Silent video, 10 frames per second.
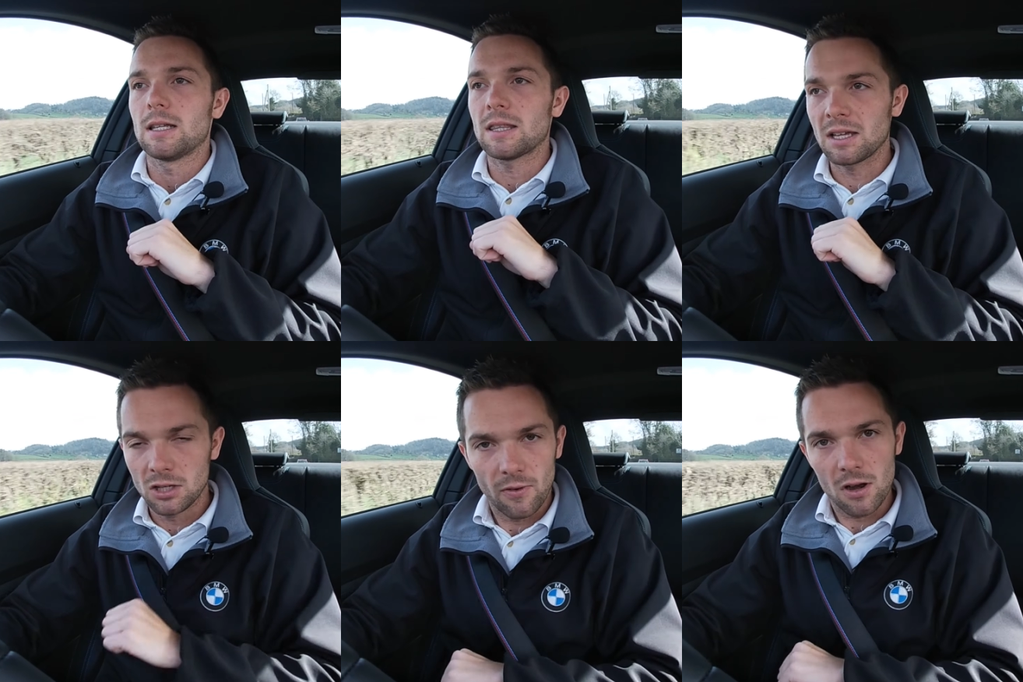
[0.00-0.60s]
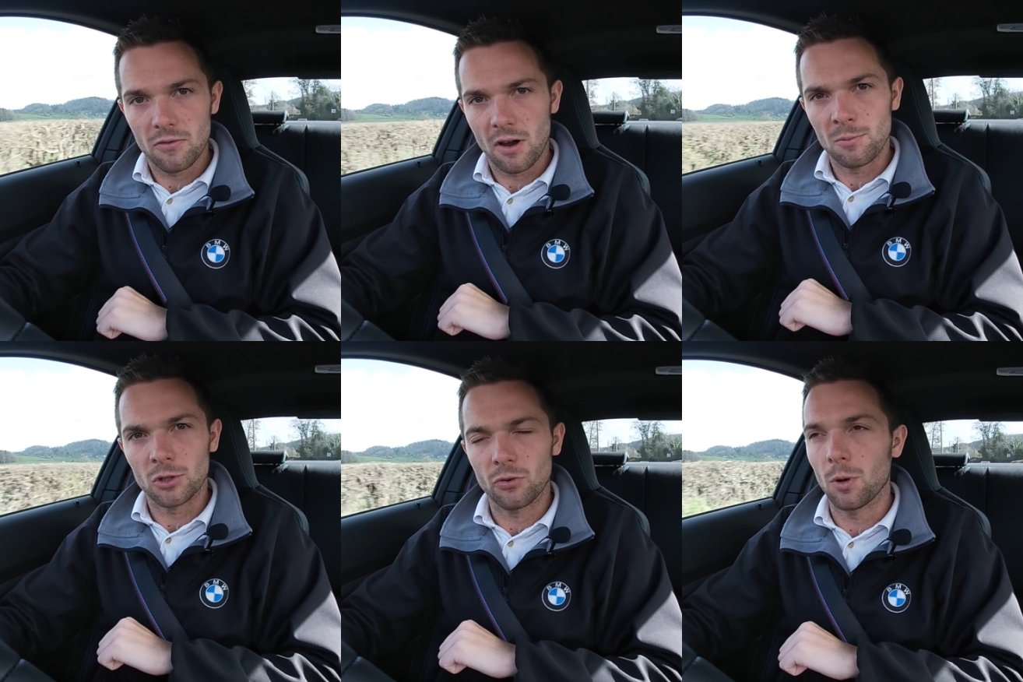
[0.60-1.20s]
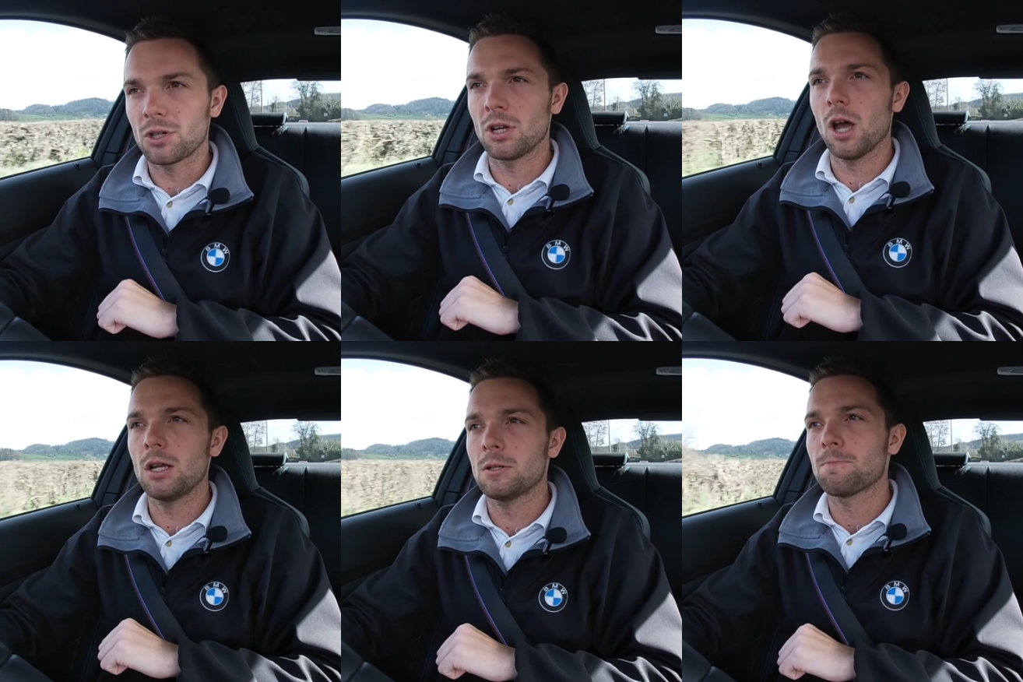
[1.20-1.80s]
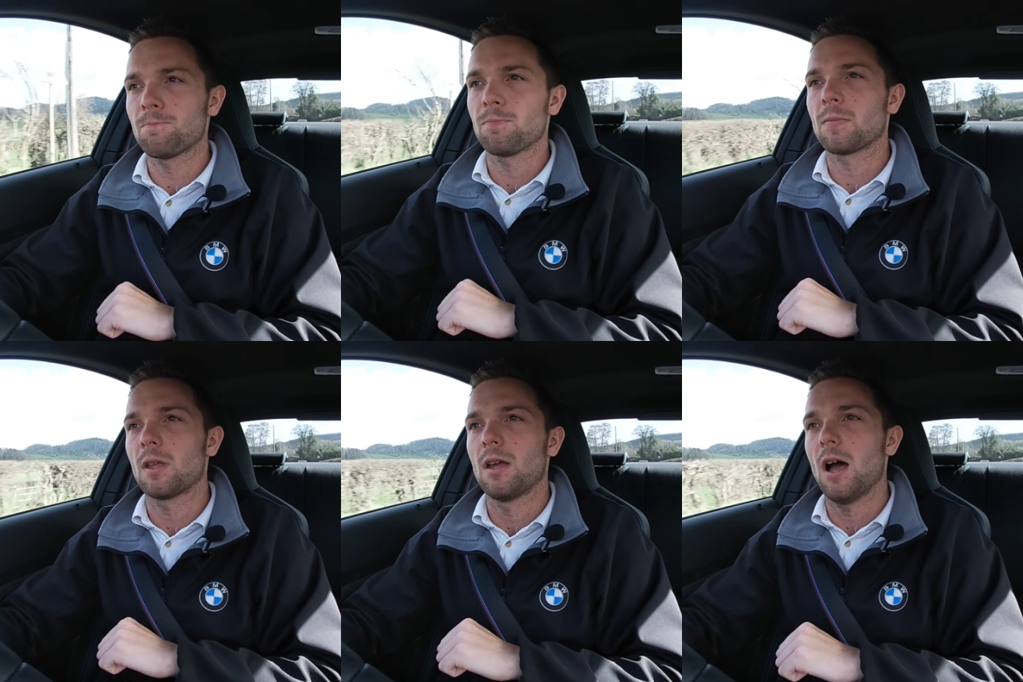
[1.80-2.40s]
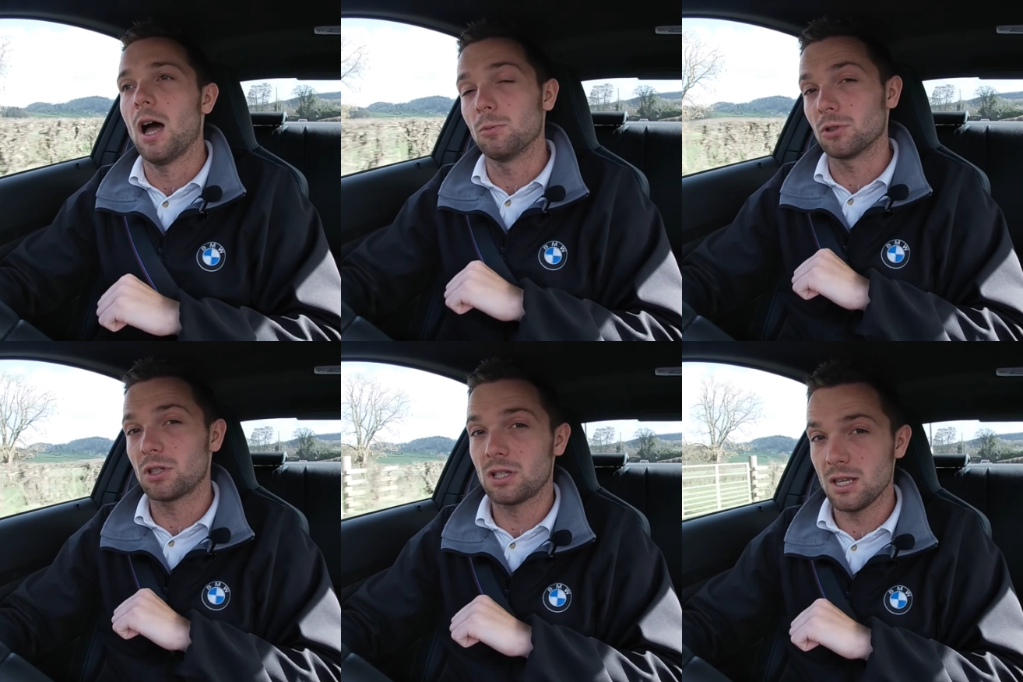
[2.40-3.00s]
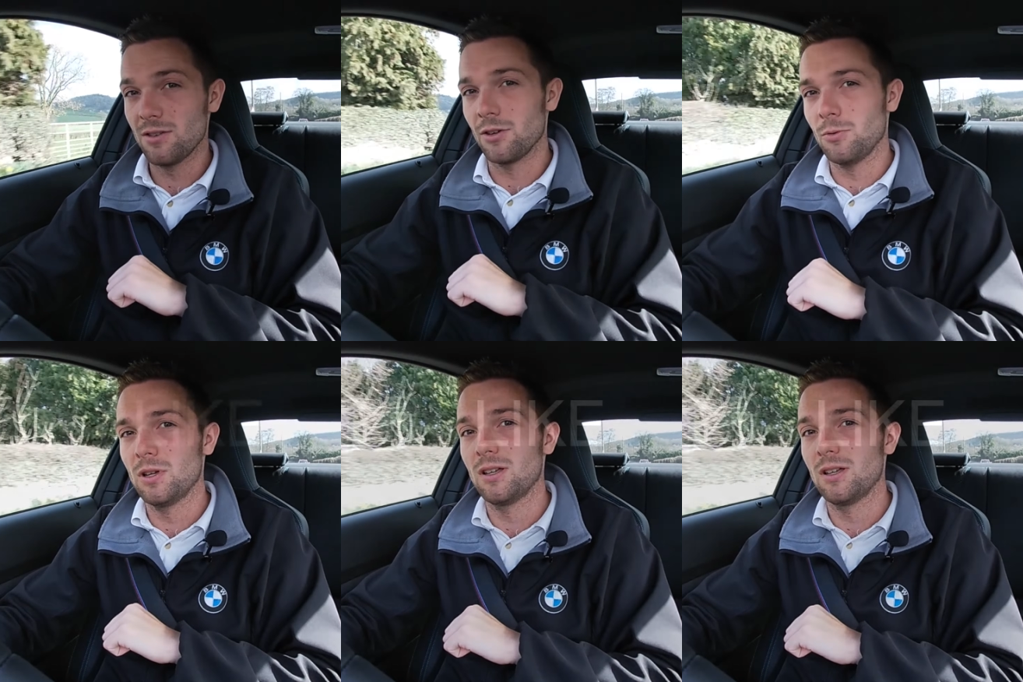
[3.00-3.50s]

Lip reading: Thank you very, very much for watching, guys. I will see you